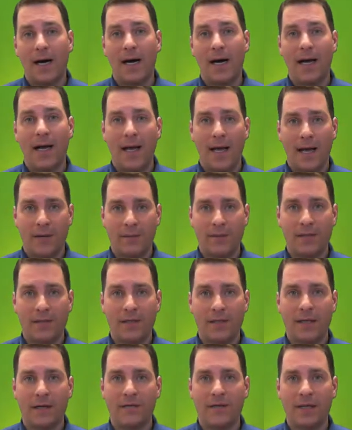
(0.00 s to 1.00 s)
and
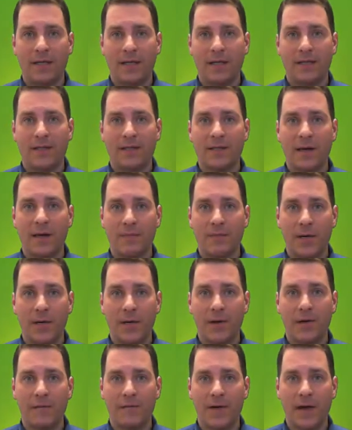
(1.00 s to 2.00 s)
receives at least some
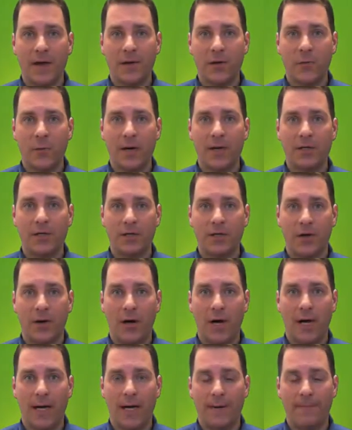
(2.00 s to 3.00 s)
peer evaluation
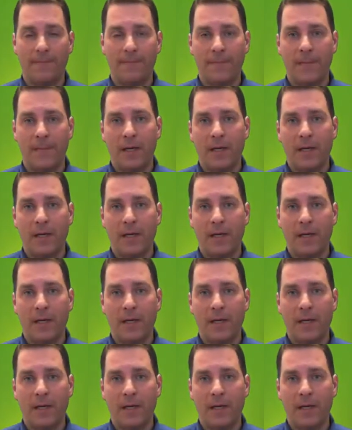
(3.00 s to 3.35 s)
on it.